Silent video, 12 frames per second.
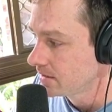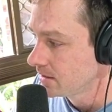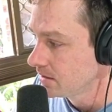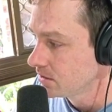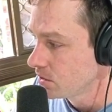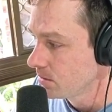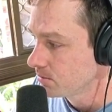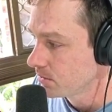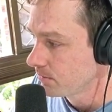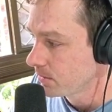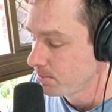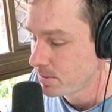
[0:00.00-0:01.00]
in terms
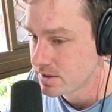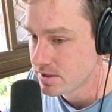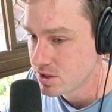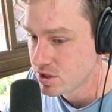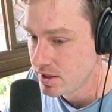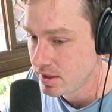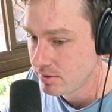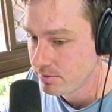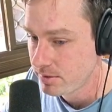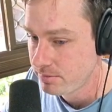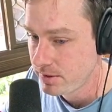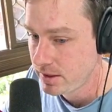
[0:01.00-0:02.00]
of the positioning of
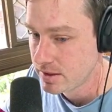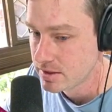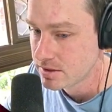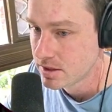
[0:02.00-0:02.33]
the fingers.